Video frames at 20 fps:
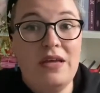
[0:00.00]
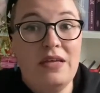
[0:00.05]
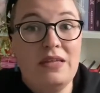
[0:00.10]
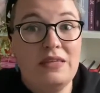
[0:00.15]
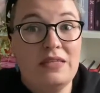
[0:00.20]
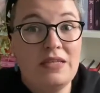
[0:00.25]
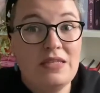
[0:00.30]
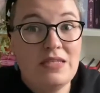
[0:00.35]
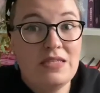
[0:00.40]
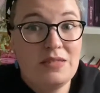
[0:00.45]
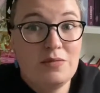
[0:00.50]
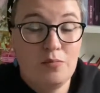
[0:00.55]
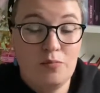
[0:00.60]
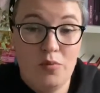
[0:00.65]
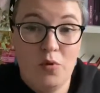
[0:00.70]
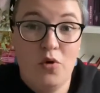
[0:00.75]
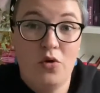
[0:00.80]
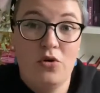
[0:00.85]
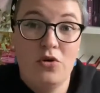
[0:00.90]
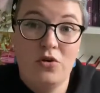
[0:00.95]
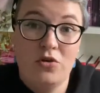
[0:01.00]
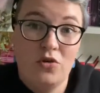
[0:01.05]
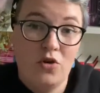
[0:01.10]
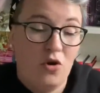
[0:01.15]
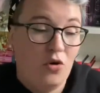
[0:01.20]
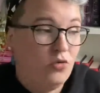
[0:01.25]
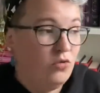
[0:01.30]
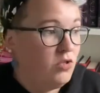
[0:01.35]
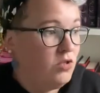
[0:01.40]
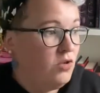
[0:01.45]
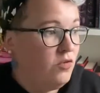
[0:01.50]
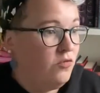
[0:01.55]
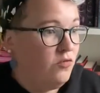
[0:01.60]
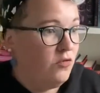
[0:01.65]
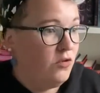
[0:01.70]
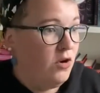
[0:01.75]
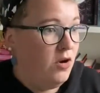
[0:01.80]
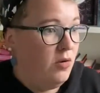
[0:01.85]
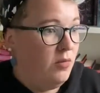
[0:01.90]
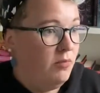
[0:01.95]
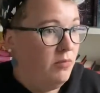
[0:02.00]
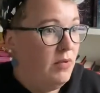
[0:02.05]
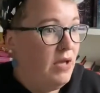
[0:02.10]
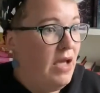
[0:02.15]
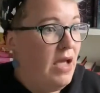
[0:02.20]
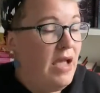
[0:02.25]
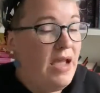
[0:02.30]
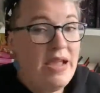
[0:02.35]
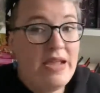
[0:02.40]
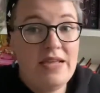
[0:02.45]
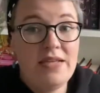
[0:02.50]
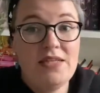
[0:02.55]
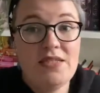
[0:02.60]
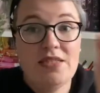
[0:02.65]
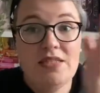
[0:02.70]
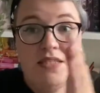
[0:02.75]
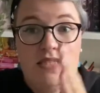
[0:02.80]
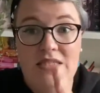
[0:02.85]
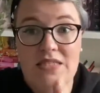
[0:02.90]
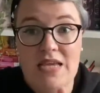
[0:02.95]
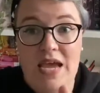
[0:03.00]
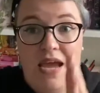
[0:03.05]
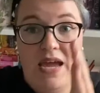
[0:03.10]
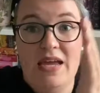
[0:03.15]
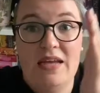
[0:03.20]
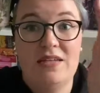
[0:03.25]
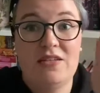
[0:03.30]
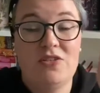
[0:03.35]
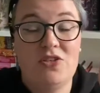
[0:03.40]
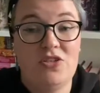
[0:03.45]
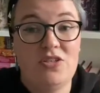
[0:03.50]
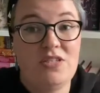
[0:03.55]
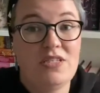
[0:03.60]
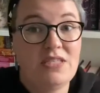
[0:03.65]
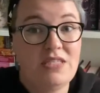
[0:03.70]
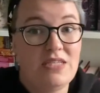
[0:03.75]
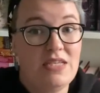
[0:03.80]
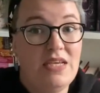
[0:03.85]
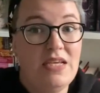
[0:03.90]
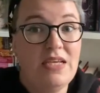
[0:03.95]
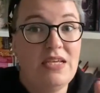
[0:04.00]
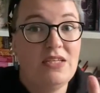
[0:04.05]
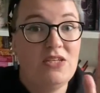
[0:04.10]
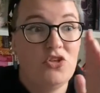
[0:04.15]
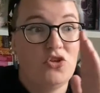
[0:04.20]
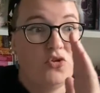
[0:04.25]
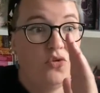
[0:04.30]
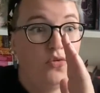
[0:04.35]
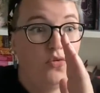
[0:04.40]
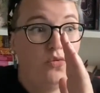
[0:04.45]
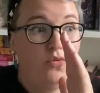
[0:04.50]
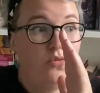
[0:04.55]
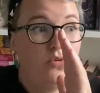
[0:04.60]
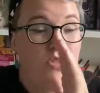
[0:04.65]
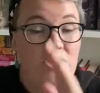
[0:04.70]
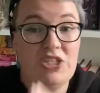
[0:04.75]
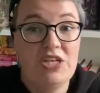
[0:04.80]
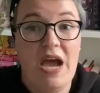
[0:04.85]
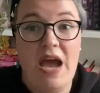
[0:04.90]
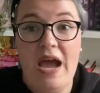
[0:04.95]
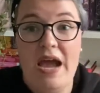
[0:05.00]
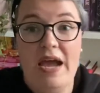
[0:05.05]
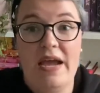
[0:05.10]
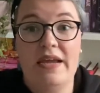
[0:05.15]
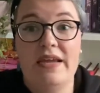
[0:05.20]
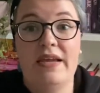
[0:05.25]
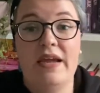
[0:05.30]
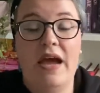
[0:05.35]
this book goes from A to Z to C to J,